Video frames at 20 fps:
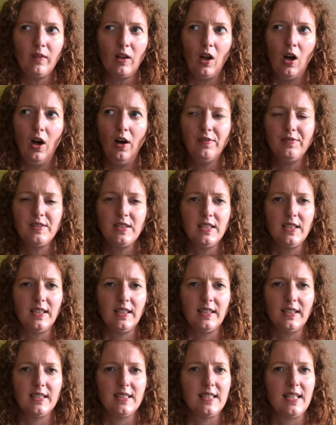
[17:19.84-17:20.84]
often
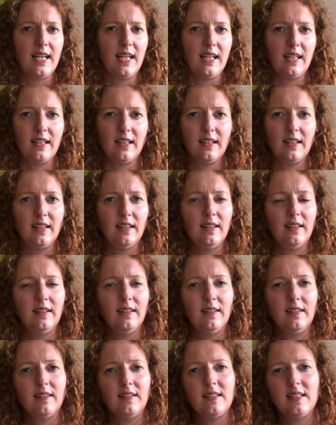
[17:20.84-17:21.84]
it can take
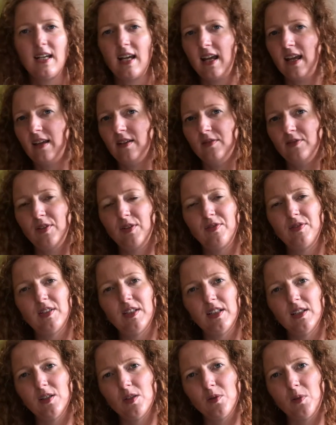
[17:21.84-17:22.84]
10,
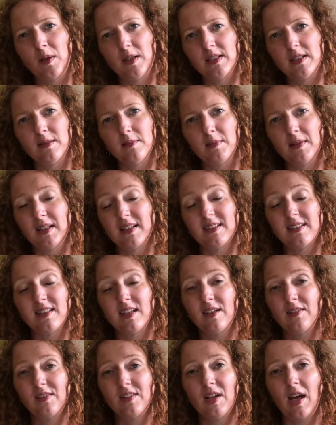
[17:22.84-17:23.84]
15, 20 minutes,
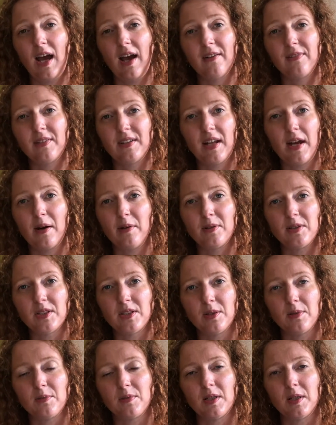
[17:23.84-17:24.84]
even a half an hour
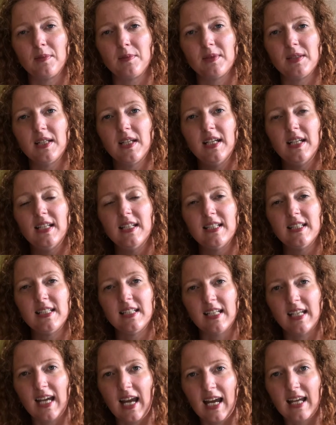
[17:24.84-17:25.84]
sometimes
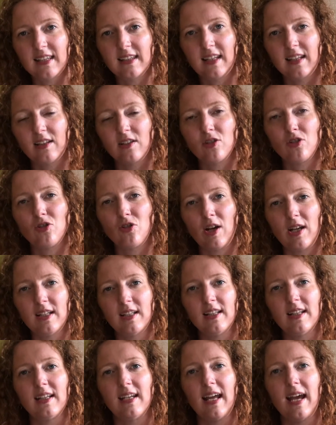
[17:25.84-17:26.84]
to get that
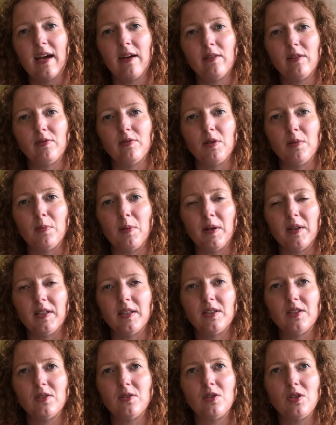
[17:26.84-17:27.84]
adrenaline out of your
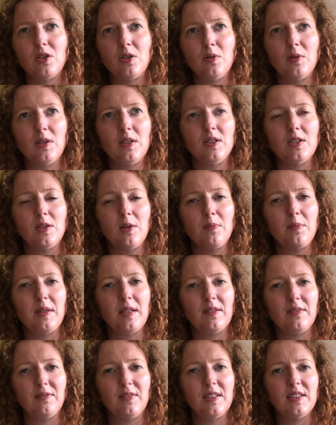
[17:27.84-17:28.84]
body. So doing
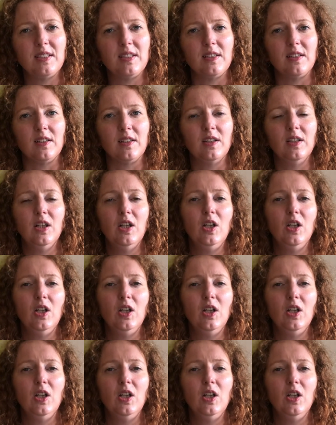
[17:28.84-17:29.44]
something physical